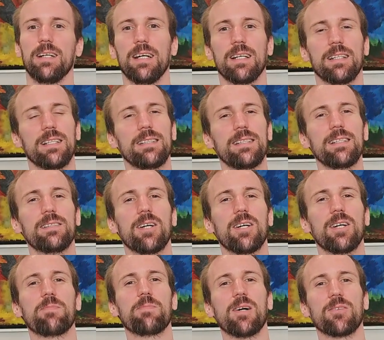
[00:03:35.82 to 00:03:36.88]
This is not
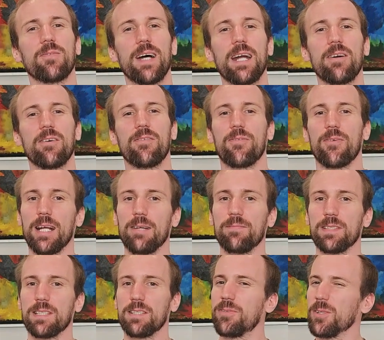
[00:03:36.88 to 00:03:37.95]
about
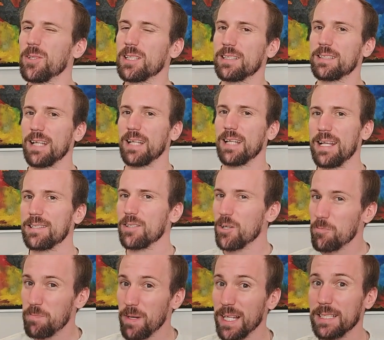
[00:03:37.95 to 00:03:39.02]
wireframes, full designs,
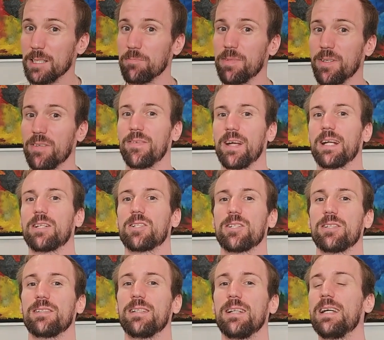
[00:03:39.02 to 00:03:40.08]
or pixel
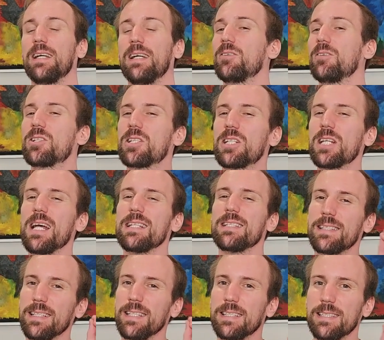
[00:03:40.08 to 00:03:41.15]
perfection. You
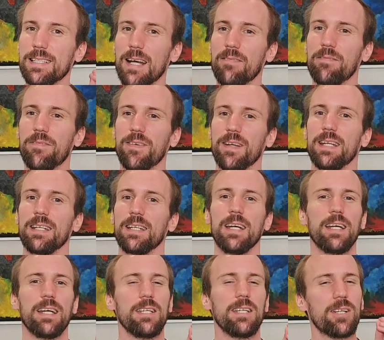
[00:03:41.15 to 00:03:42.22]
just need something
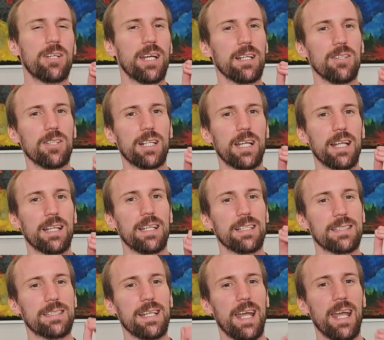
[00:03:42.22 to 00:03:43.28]
you can look at and
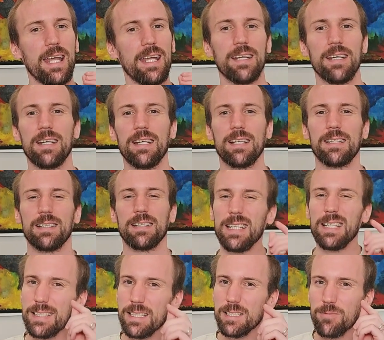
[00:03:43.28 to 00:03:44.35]
say,
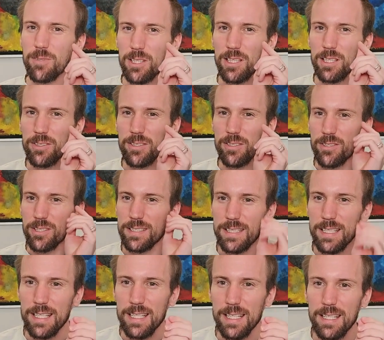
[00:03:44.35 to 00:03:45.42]
this is what users
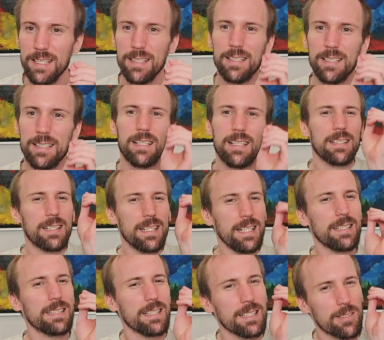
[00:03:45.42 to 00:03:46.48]
see,
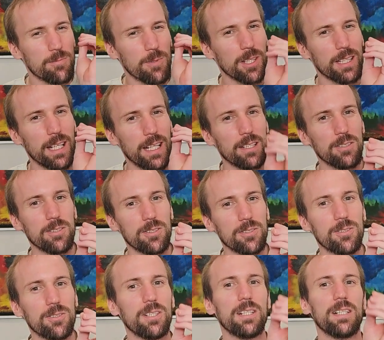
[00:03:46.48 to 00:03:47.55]
this is what they
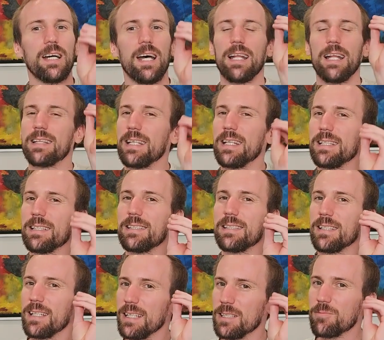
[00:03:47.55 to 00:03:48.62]
do, and this
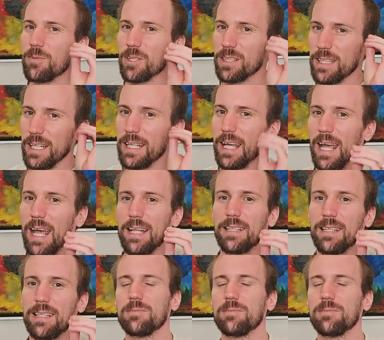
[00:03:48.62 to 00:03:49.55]
is what they get.